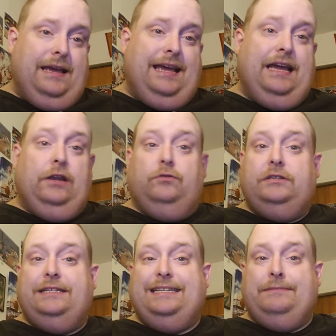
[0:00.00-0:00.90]
He
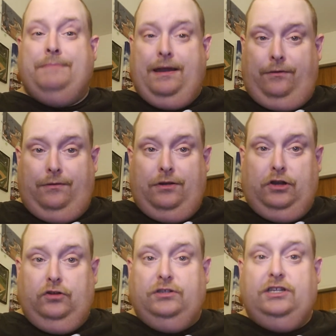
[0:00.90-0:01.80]
loses his medal,
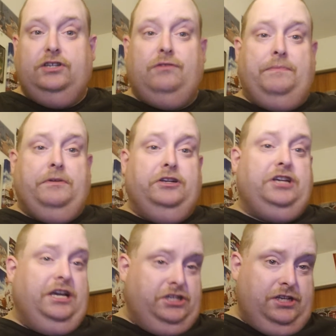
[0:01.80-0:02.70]
loses his
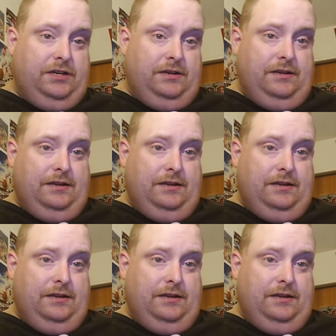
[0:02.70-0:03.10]
reputation,